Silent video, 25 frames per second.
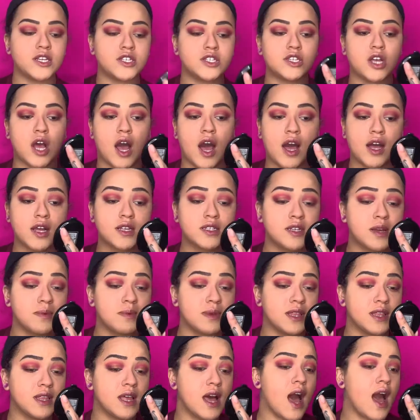shocked. I
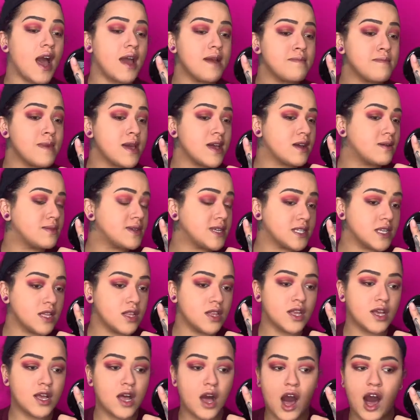mean, the eye makeup doesn't
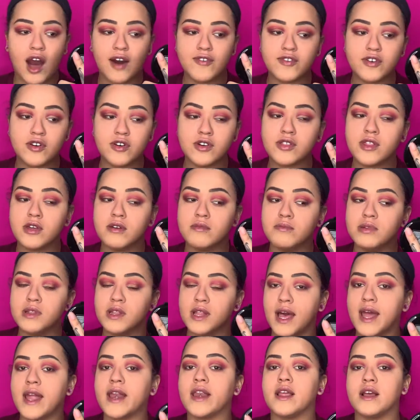look awful. The
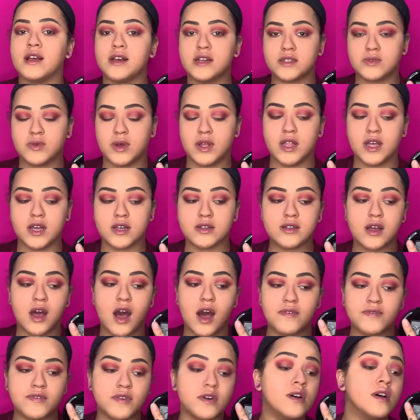blend is what looks
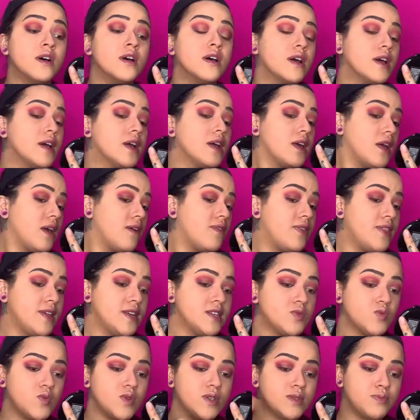awful. If
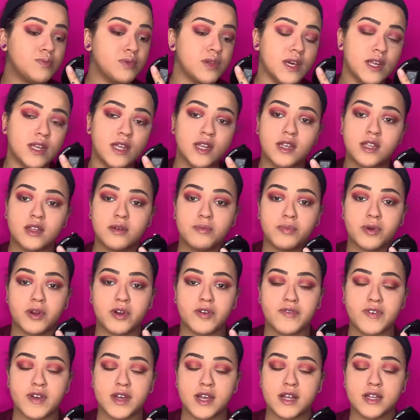this was blended to
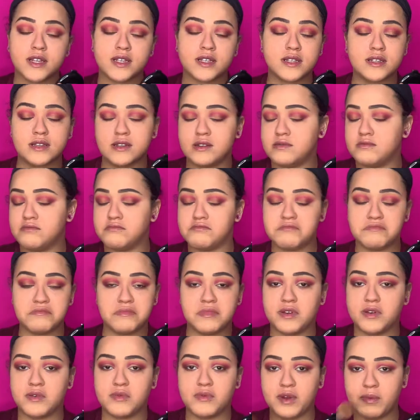perfect,
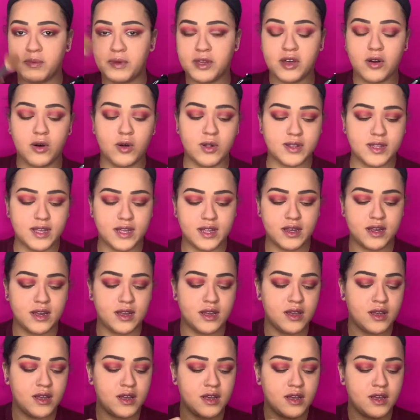we'd be golden.
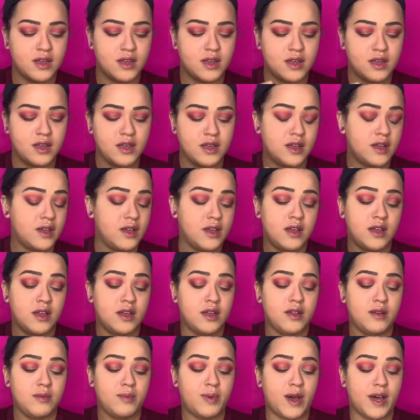
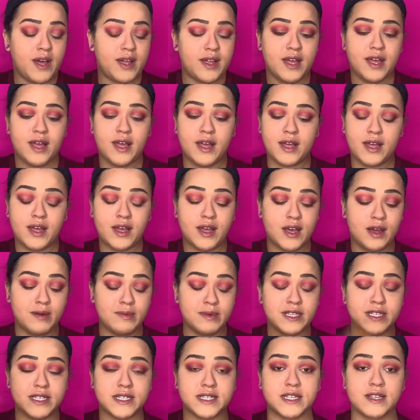But I'm
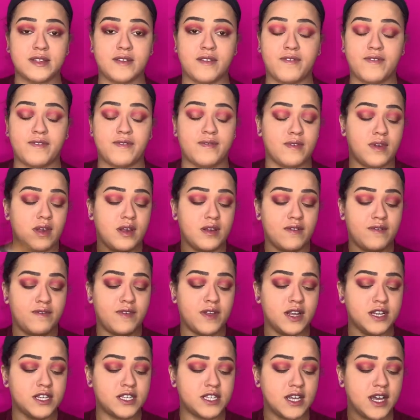going to
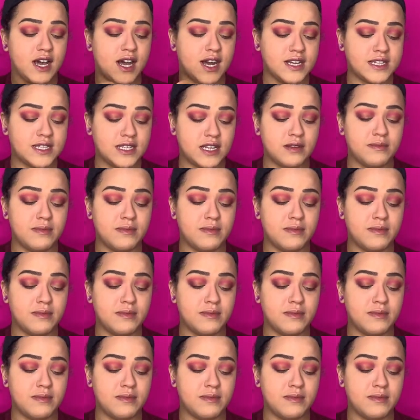finish the eyes in a